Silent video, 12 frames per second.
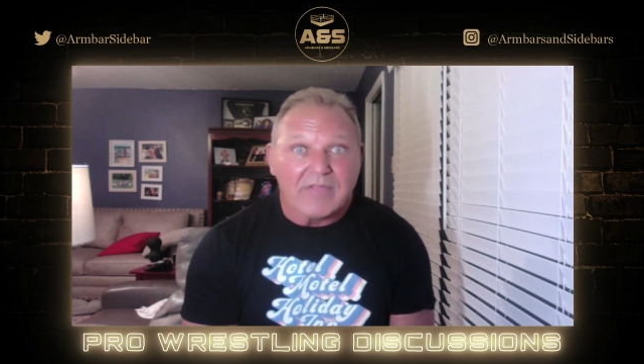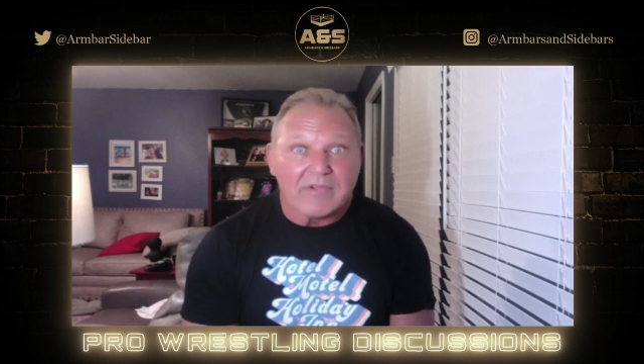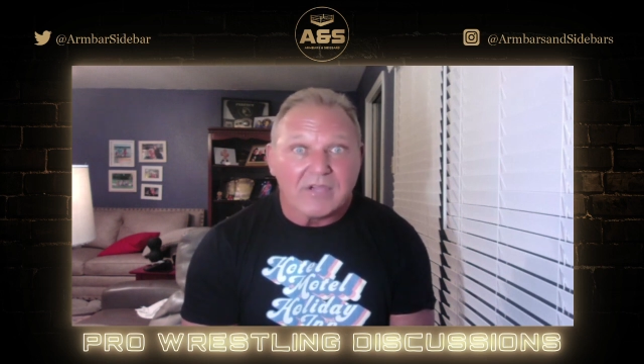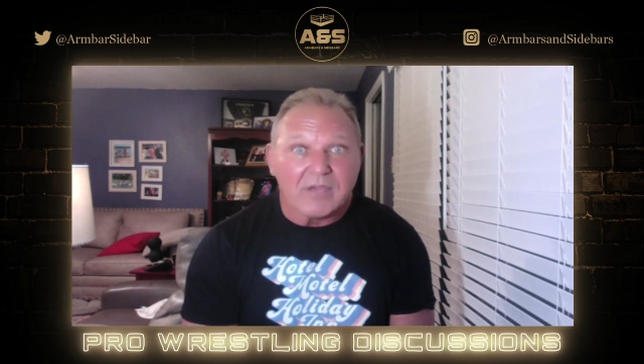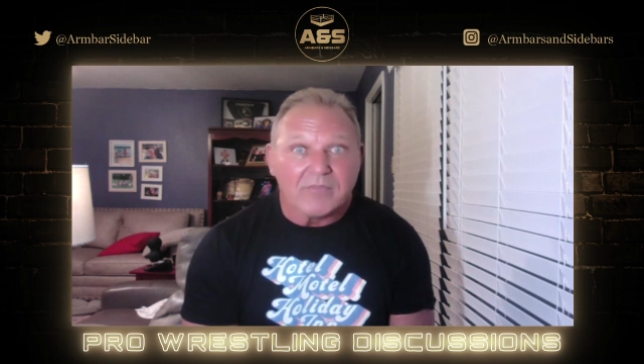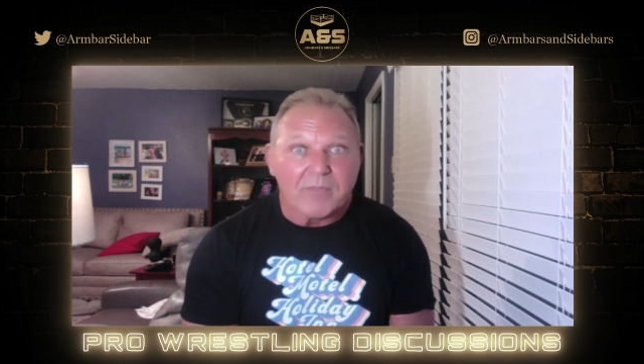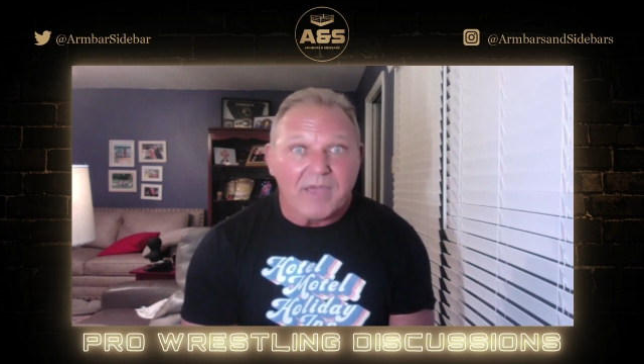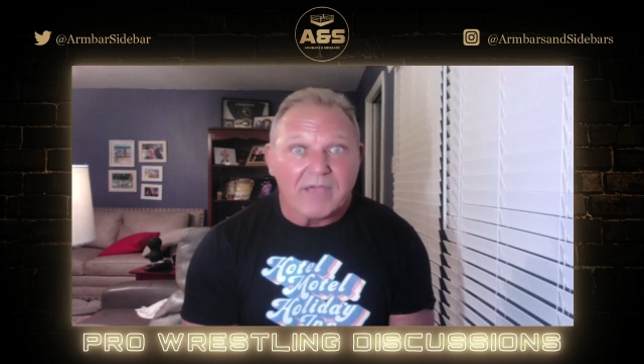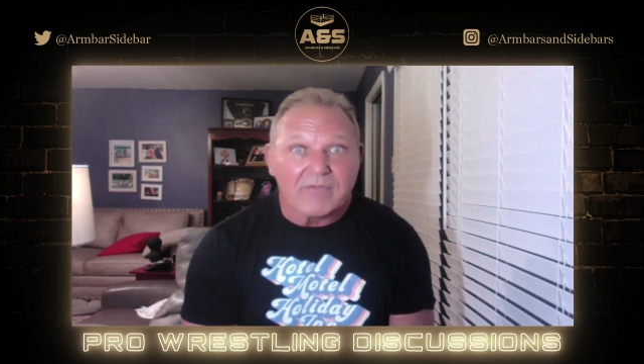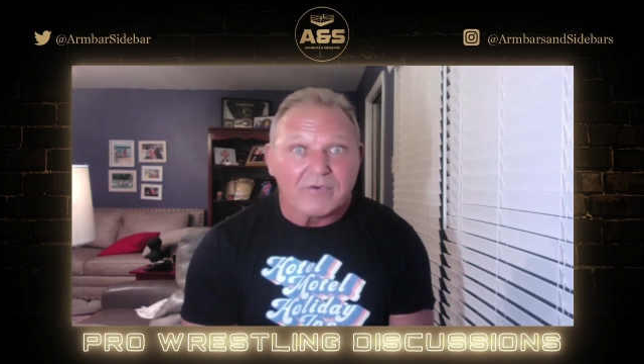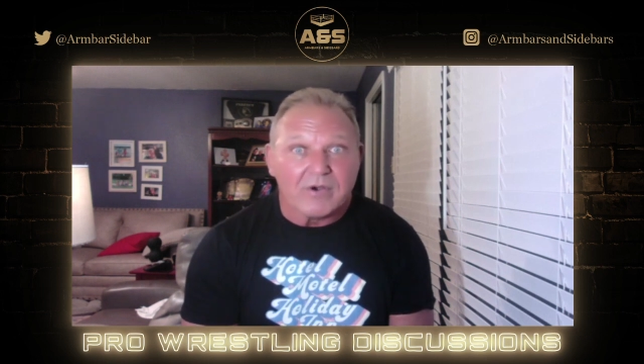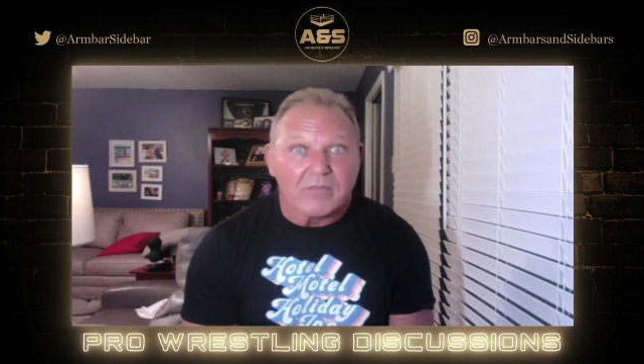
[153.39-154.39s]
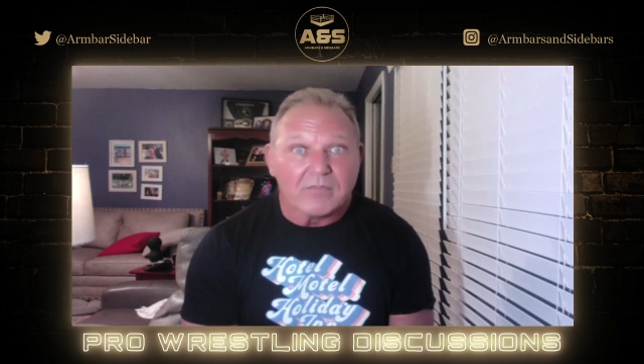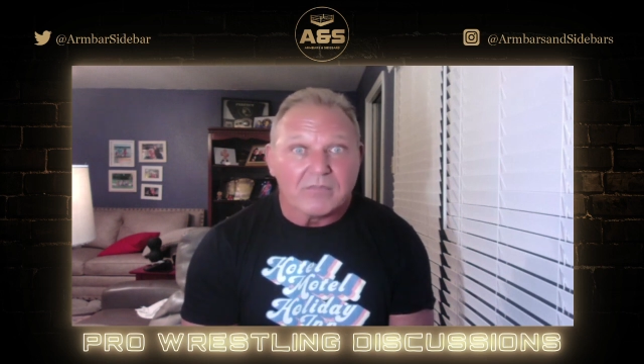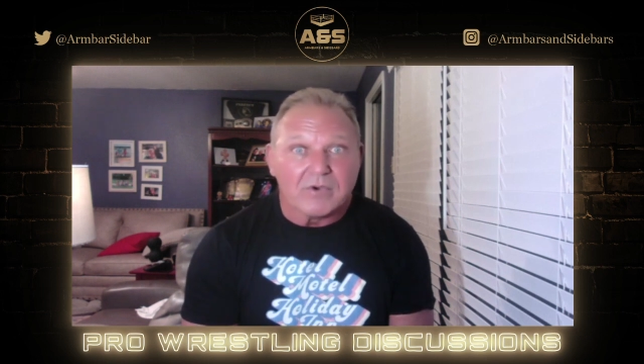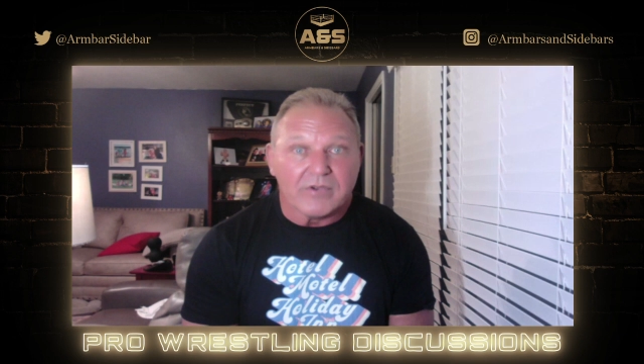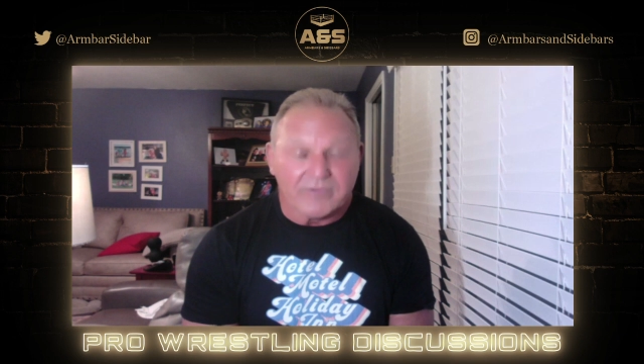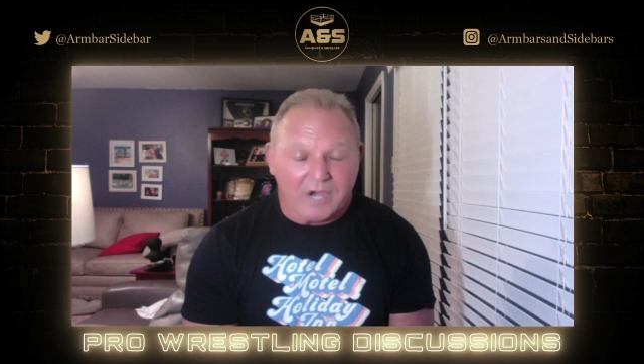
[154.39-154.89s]
that comes back from
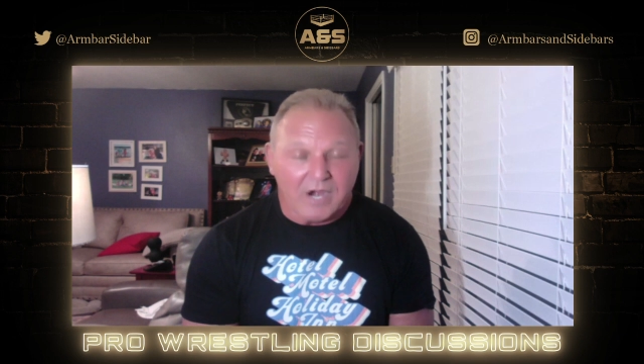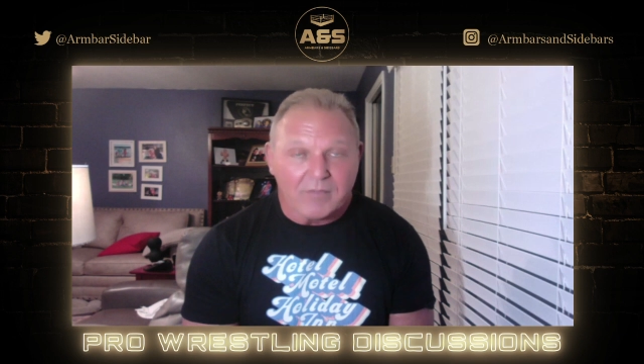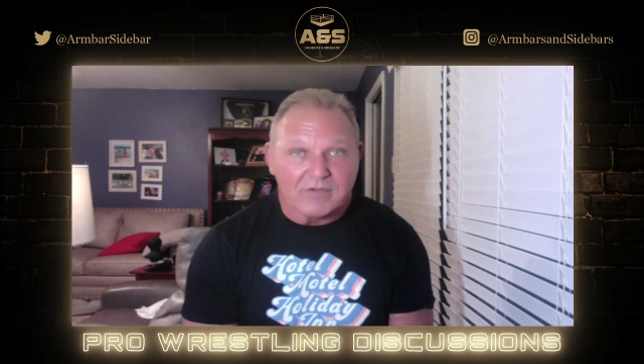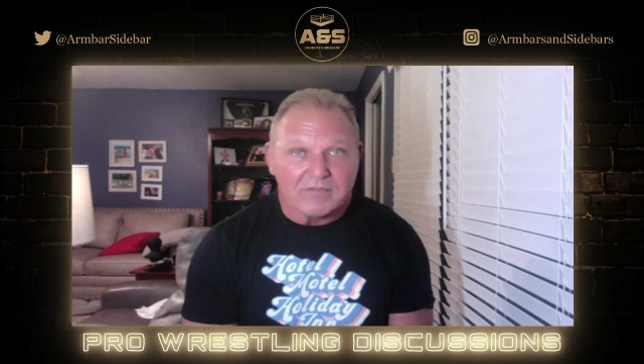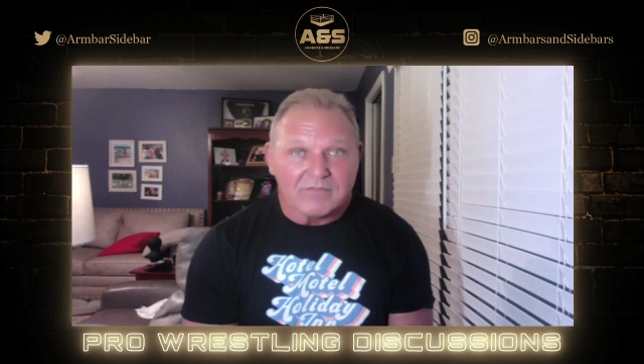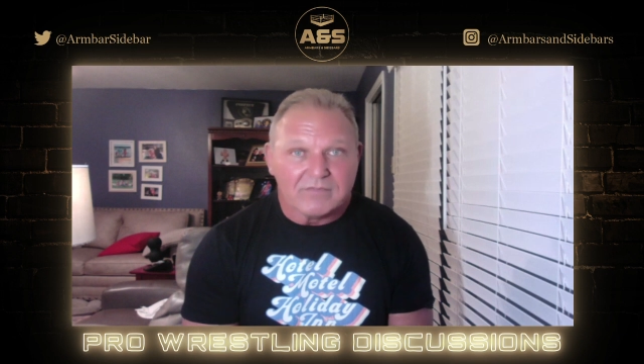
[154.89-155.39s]
retirement